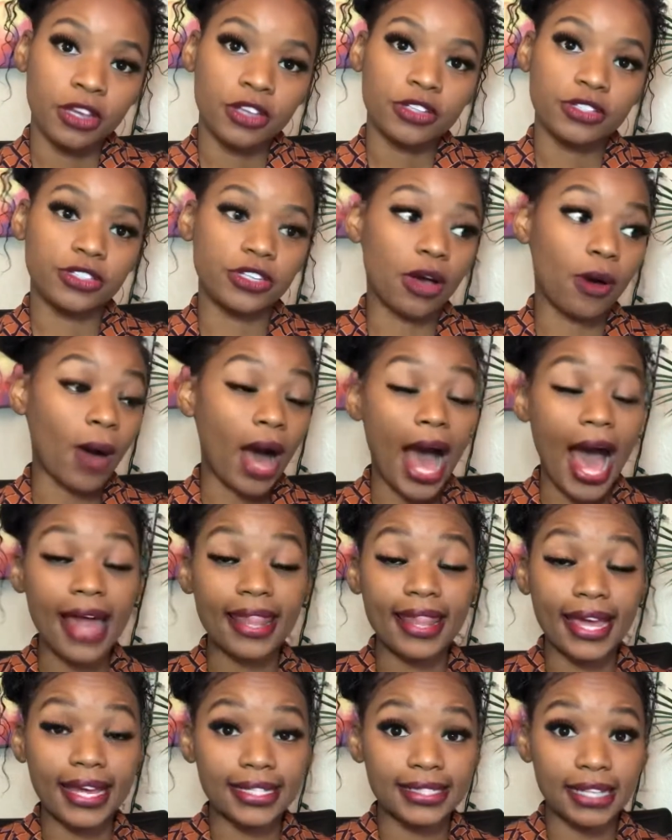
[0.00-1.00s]
So I
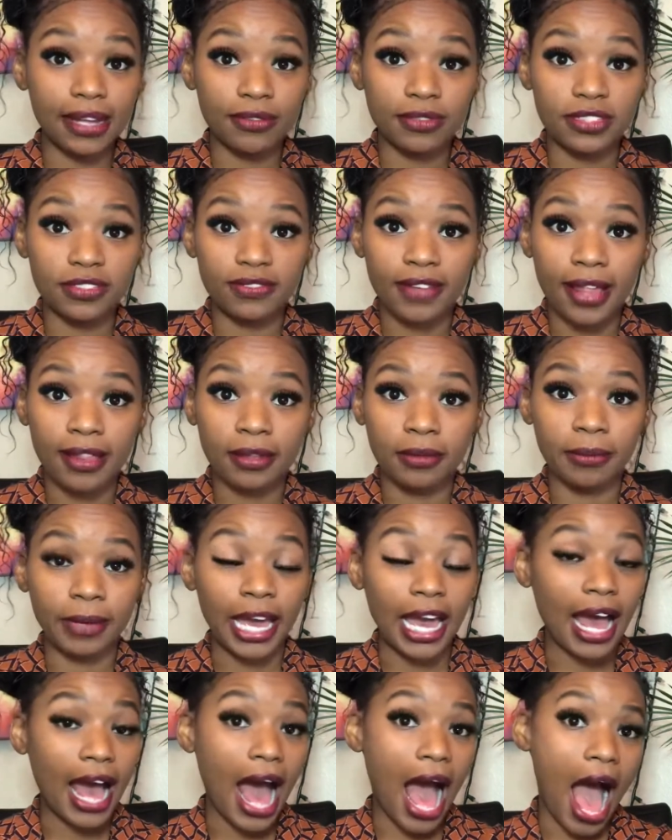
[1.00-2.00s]
like
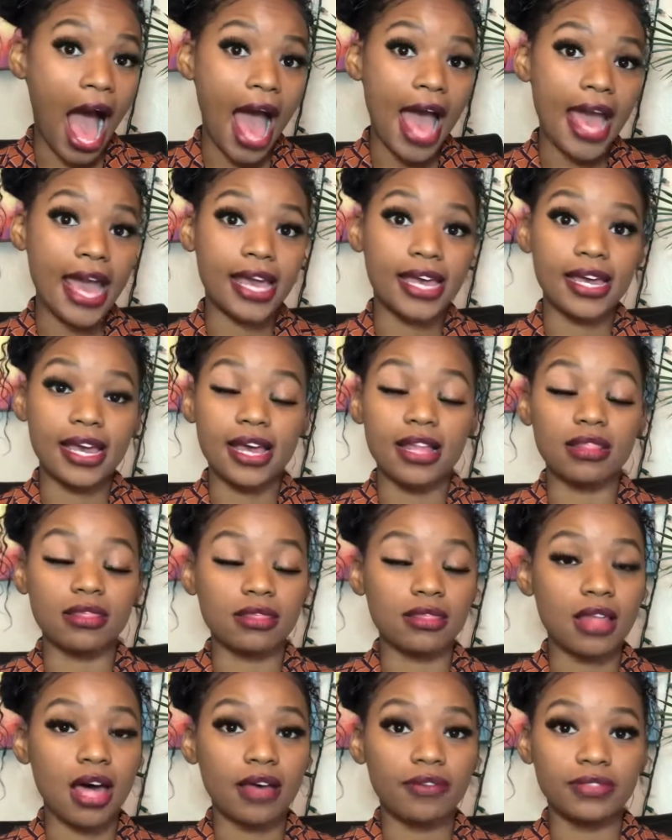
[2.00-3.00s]
self-development. I
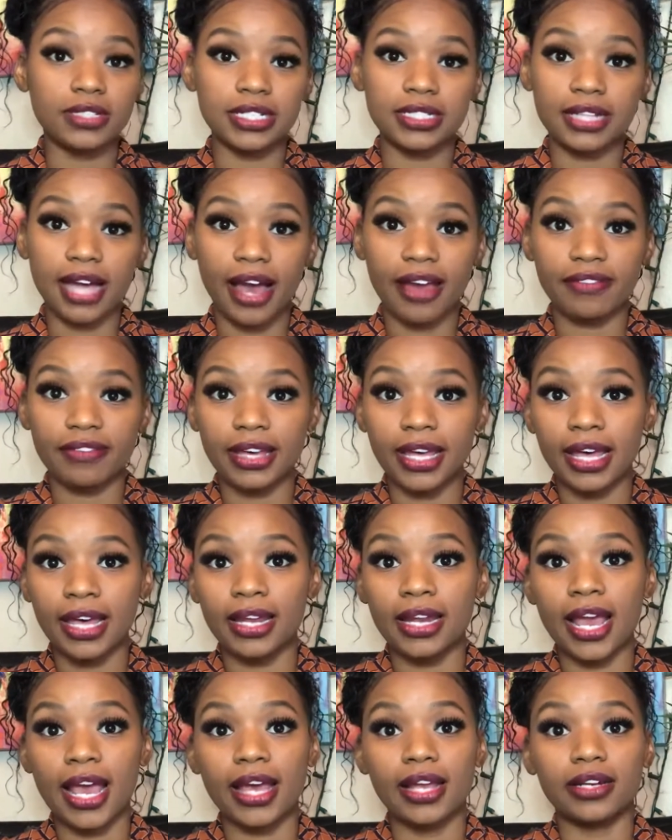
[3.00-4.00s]
love to dive
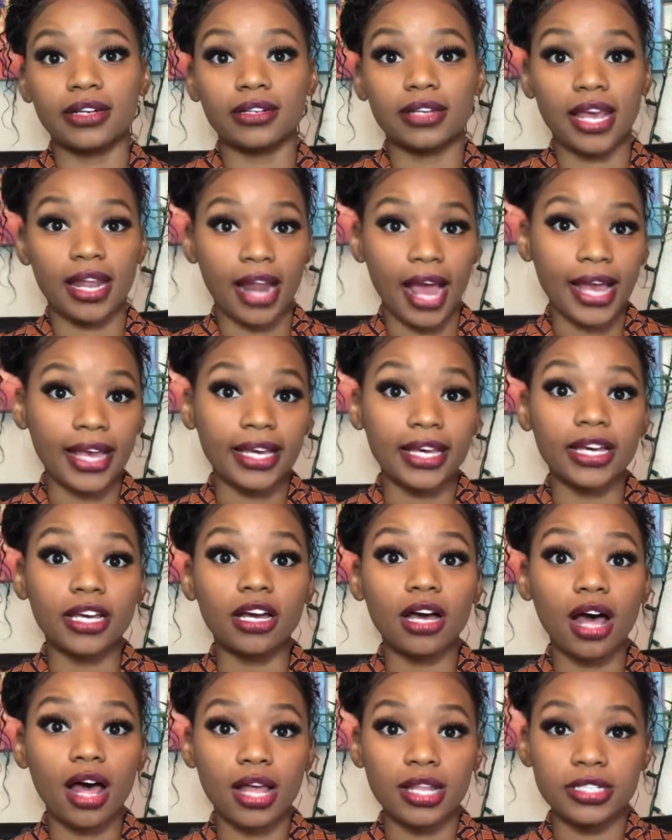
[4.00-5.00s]
in and I can
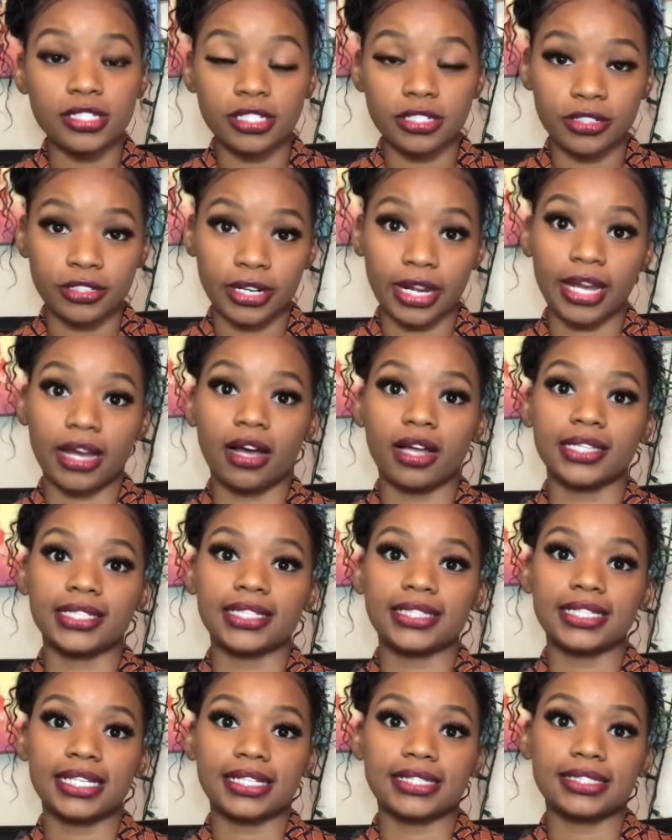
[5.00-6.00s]
concentrate on the
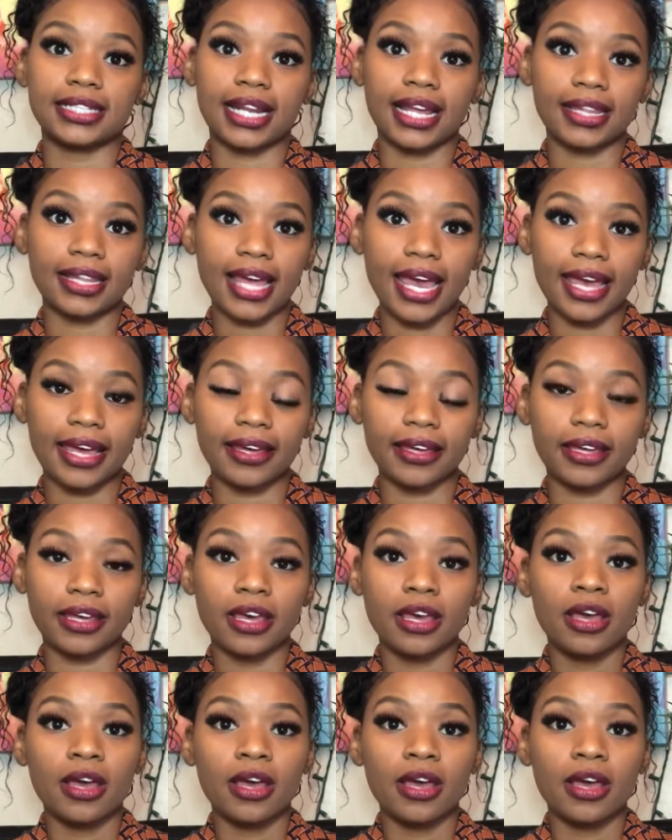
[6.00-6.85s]
things that I like.